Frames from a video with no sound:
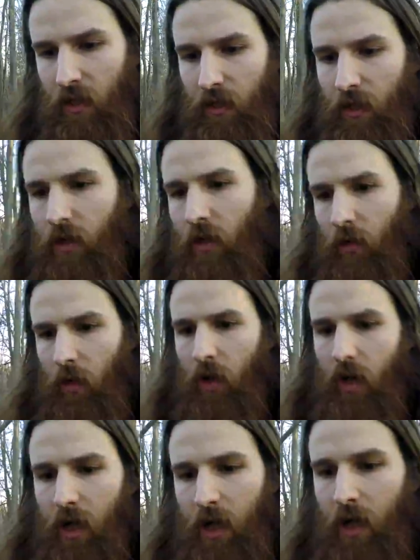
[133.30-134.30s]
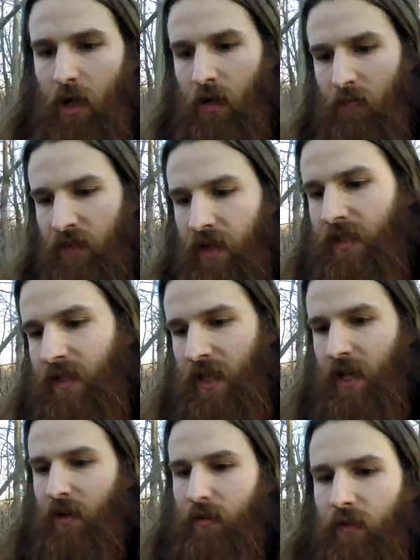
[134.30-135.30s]
You know,
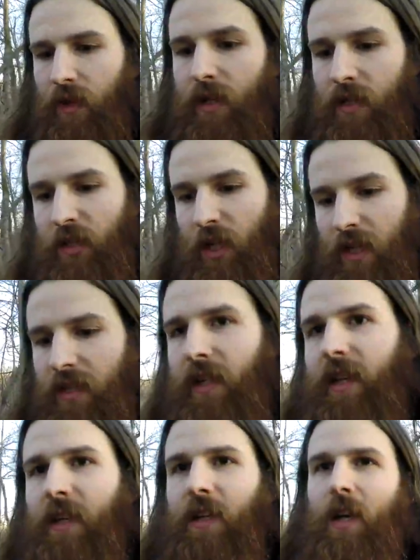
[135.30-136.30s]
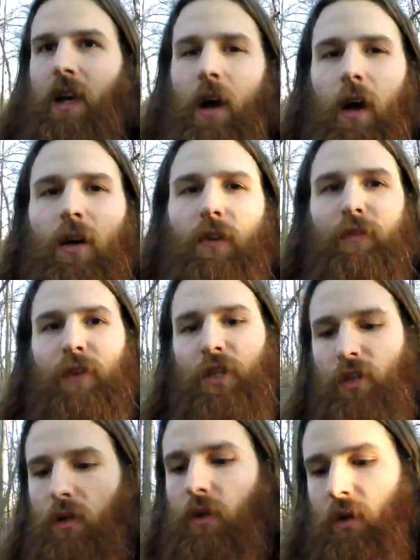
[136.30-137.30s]
instead of injecting
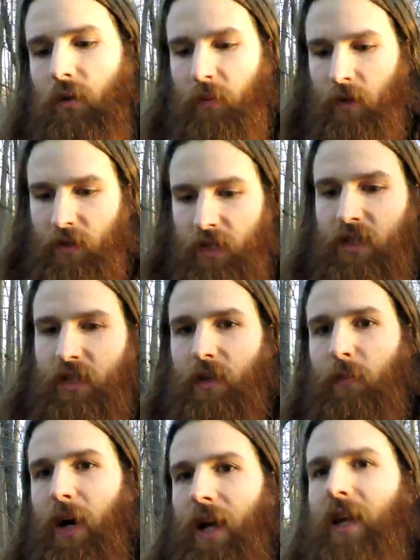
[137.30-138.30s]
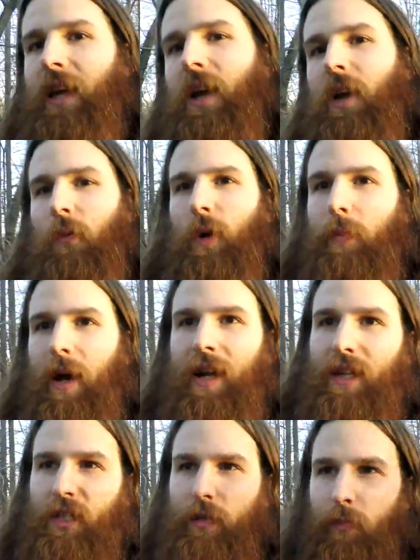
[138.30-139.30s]
artificial hormones into the body, what about
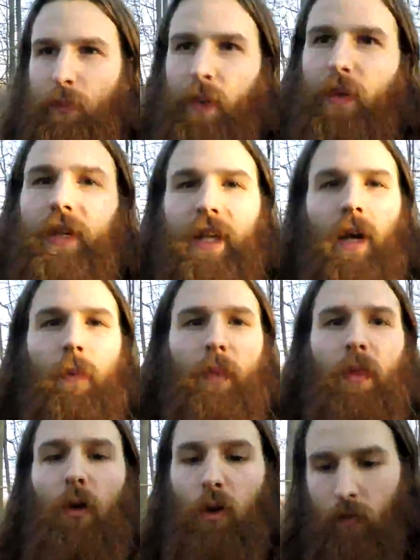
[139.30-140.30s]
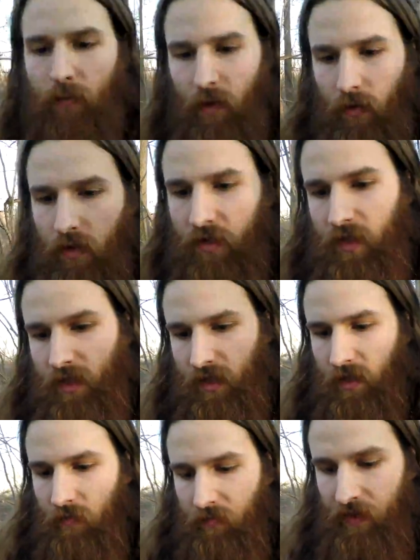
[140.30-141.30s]
actually building up the hormonal
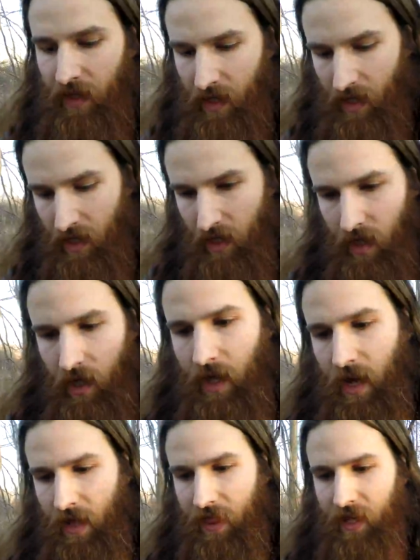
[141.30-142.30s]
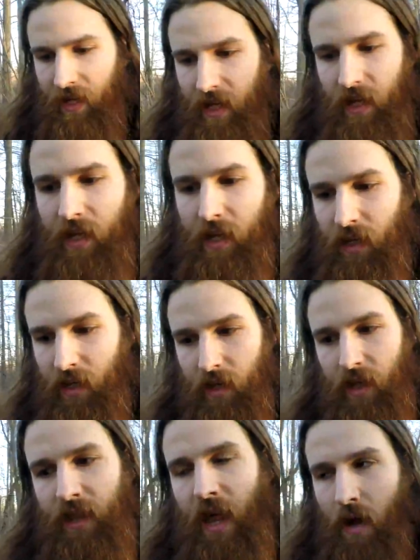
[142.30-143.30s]
system? And I think
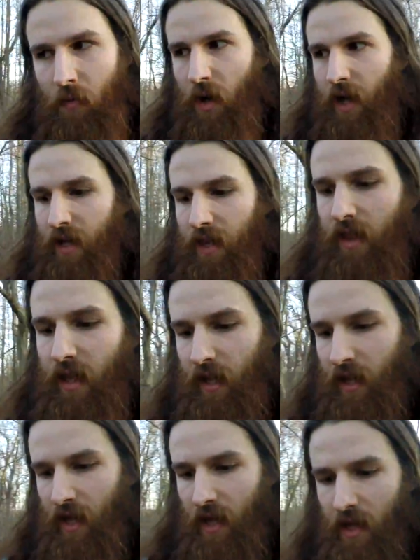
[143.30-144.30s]
in that way, the